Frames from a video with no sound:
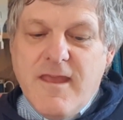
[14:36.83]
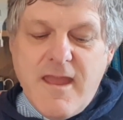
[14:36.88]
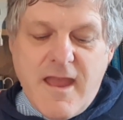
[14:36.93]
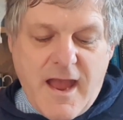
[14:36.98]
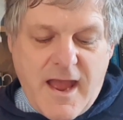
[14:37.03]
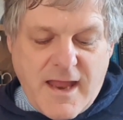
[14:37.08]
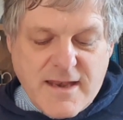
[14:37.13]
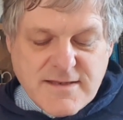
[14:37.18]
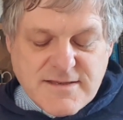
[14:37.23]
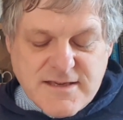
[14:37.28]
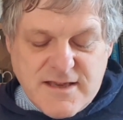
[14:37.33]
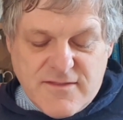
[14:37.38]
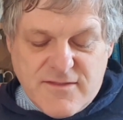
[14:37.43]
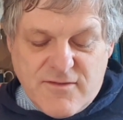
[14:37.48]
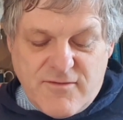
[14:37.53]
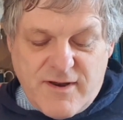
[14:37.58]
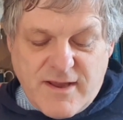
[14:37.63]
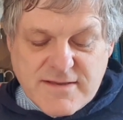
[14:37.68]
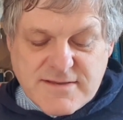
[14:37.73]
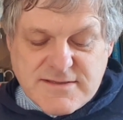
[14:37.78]
And the
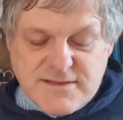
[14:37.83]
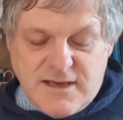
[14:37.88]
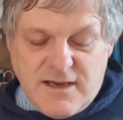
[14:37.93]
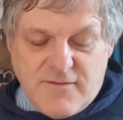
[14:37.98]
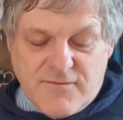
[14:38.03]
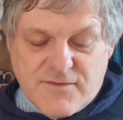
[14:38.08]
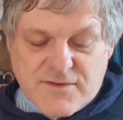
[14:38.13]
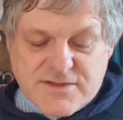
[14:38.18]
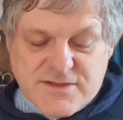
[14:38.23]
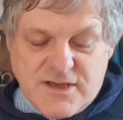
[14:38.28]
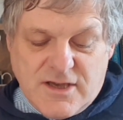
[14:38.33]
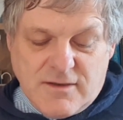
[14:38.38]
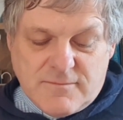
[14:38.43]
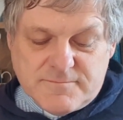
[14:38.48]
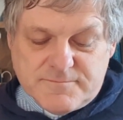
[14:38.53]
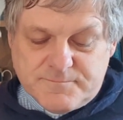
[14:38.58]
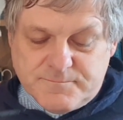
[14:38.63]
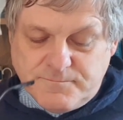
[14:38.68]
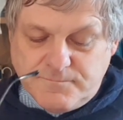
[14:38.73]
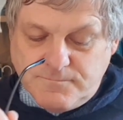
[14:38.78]
rest of the
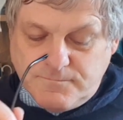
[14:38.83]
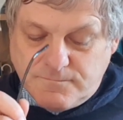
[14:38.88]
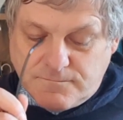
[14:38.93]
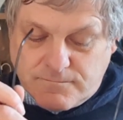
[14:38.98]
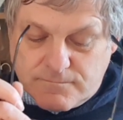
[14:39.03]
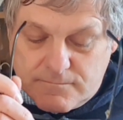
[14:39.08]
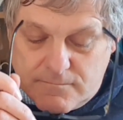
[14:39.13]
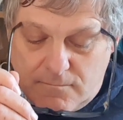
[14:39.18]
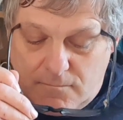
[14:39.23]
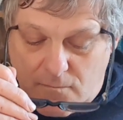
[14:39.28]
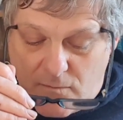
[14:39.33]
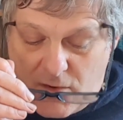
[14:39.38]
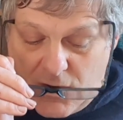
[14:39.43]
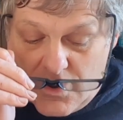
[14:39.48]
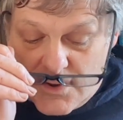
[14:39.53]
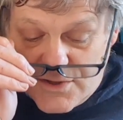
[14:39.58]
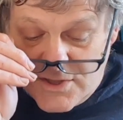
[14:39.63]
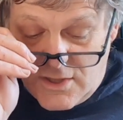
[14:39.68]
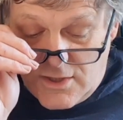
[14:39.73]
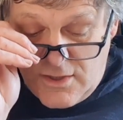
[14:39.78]
psalm
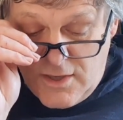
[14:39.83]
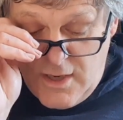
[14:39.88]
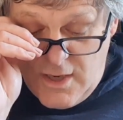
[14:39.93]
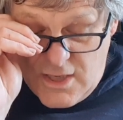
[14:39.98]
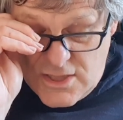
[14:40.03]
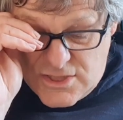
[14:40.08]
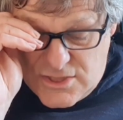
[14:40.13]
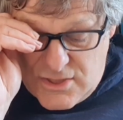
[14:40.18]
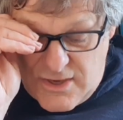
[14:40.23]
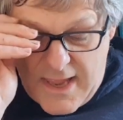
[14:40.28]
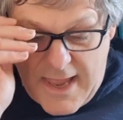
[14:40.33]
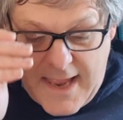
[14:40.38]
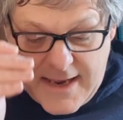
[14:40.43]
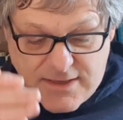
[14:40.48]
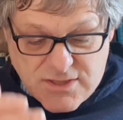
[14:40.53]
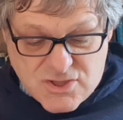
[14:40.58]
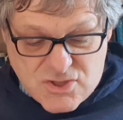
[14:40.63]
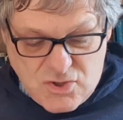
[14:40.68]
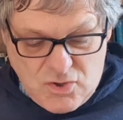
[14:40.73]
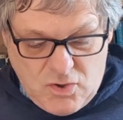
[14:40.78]
goes on to
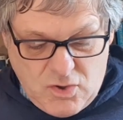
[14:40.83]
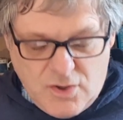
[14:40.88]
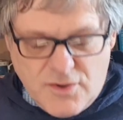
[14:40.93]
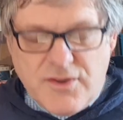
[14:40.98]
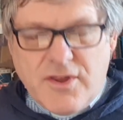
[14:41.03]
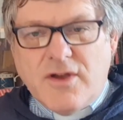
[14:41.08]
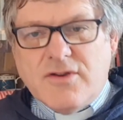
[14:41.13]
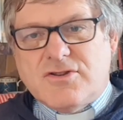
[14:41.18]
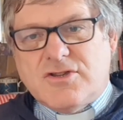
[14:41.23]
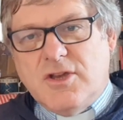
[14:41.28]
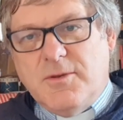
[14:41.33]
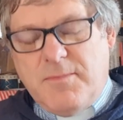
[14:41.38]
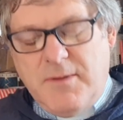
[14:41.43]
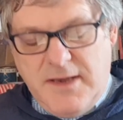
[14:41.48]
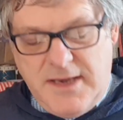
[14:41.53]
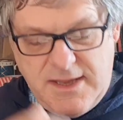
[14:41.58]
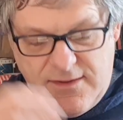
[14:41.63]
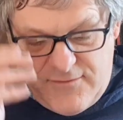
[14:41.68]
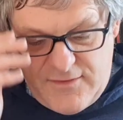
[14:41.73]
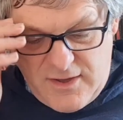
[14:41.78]
exhort those who
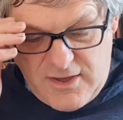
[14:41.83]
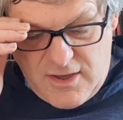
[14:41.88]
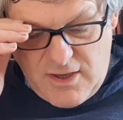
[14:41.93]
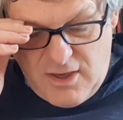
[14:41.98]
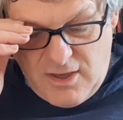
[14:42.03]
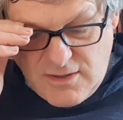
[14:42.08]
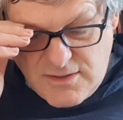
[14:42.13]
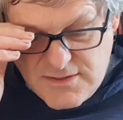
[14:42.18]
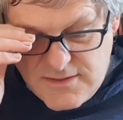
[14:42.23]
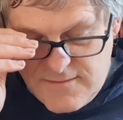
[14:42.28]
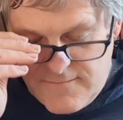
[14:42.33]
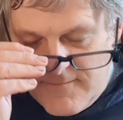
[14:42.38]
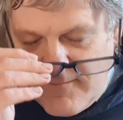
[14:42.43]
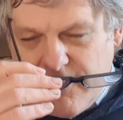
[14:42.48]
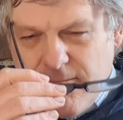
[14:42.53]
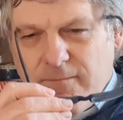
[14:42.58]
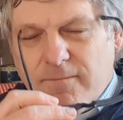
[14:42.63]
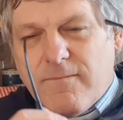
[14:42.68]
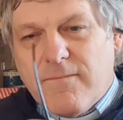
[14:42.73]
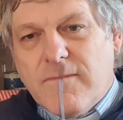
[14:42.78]
believe in God
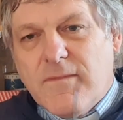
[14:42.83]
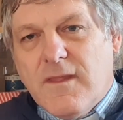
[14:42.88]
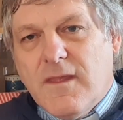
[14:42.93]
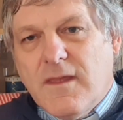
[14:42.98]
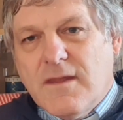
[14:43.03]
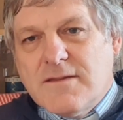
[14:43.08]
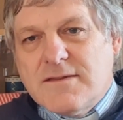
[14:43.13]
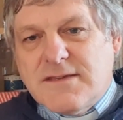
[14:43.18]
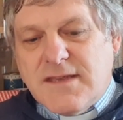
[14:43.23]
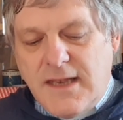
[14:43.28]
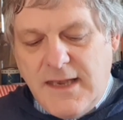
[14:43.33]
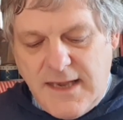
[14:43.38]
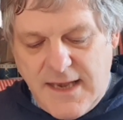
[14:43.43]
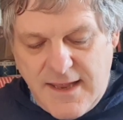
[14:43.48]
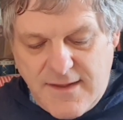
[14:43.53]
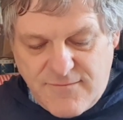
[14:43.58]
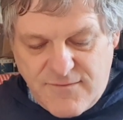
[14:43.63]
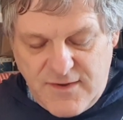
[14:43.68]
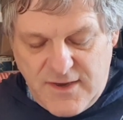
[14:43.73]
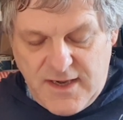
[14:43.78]
to
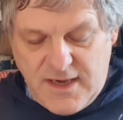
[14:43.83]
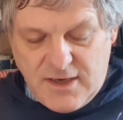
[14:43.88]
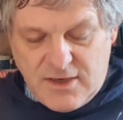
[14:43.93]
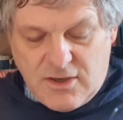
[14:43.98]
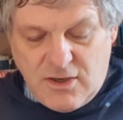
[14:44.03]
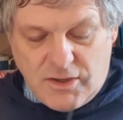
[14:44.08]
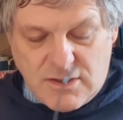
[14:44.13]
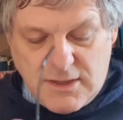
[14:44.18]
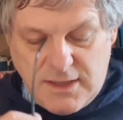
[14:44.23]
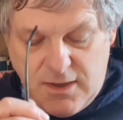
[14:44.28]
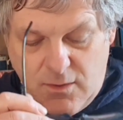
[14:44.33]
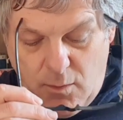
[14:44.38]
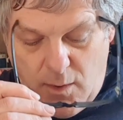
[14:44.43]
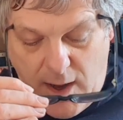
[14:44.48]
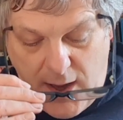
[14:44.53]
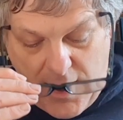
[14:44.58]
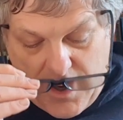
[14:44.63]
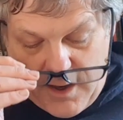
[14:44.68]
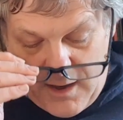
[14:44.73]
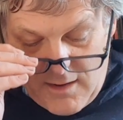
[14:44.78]
live in a godly
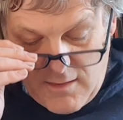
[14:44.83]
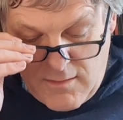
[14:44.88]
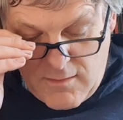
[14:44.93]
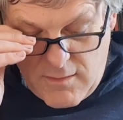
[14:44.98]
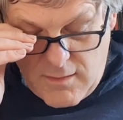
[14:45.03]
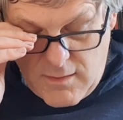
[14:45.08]
way.